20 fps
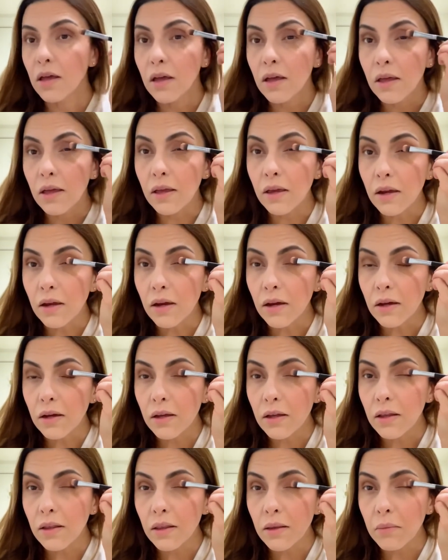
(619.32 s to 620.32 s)
here
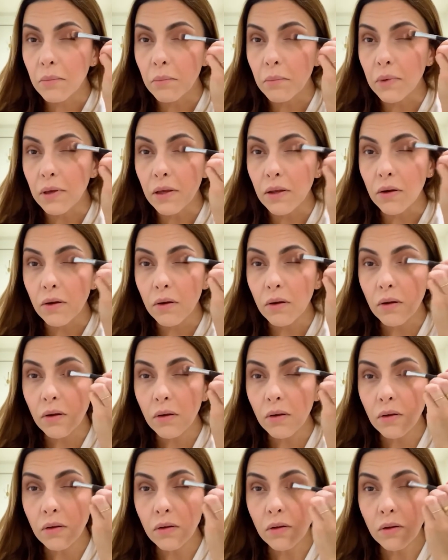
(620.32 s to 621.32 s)
in the
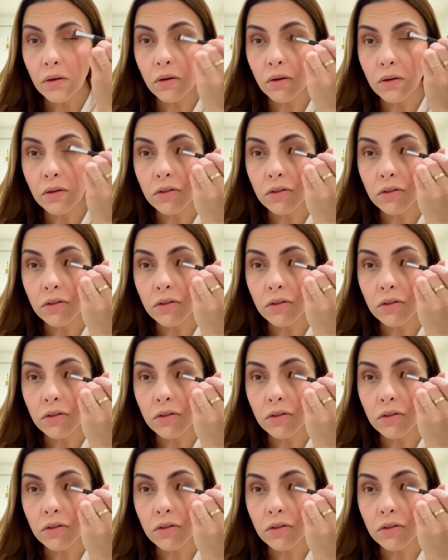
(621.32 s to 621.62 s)
middle